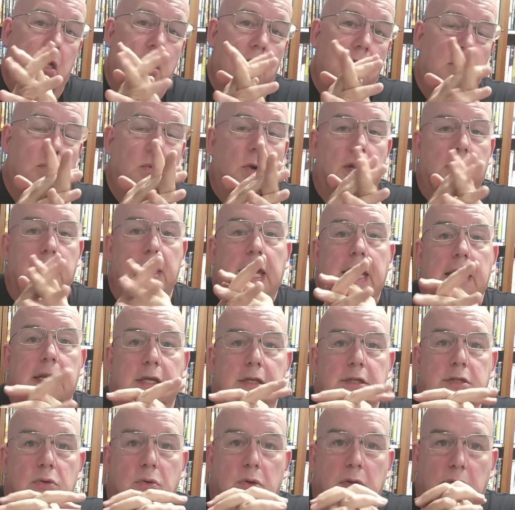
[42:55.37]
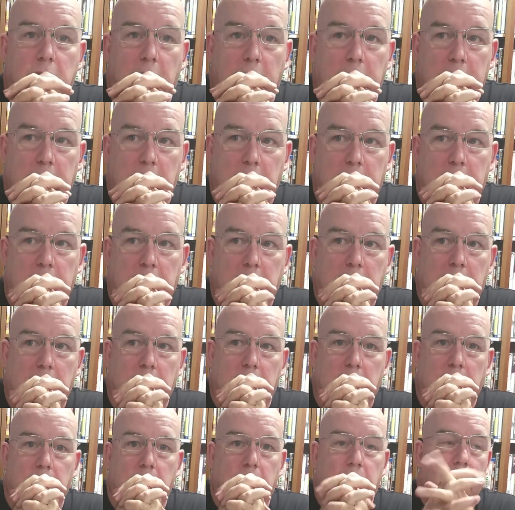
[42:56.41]
want to get into it, right?
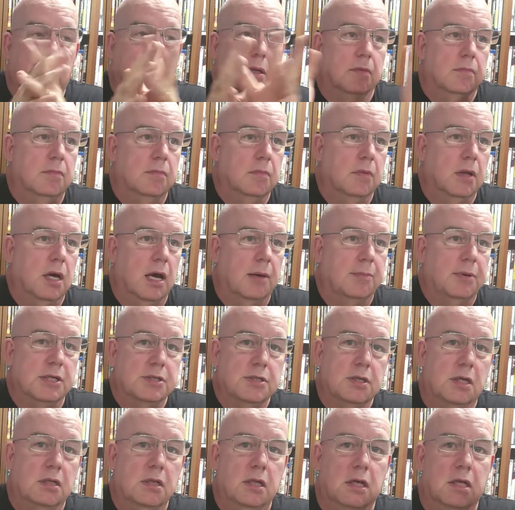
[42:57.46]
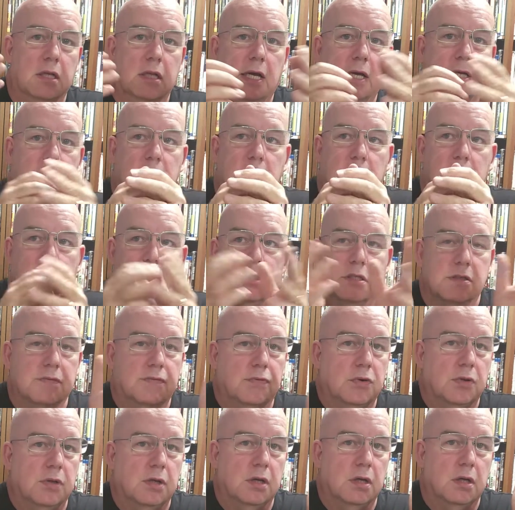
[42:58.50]
But I basically collected just
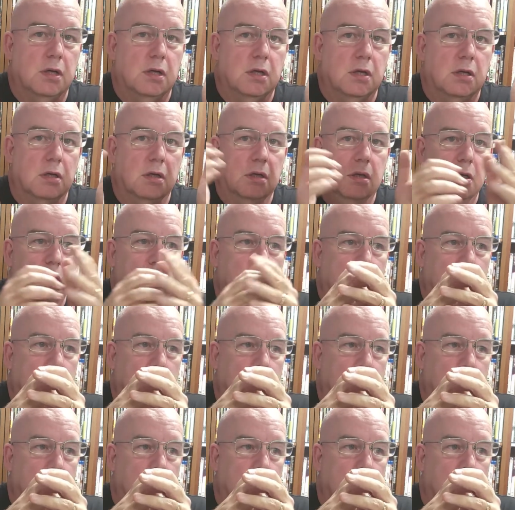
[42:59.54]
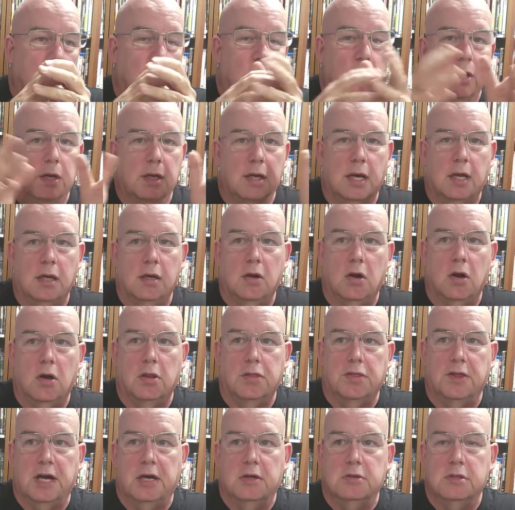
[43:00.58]
for I want to get all
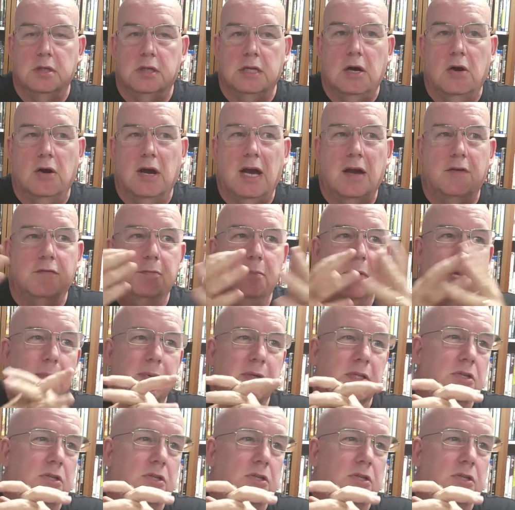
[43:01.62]
1,000. Now I have maybe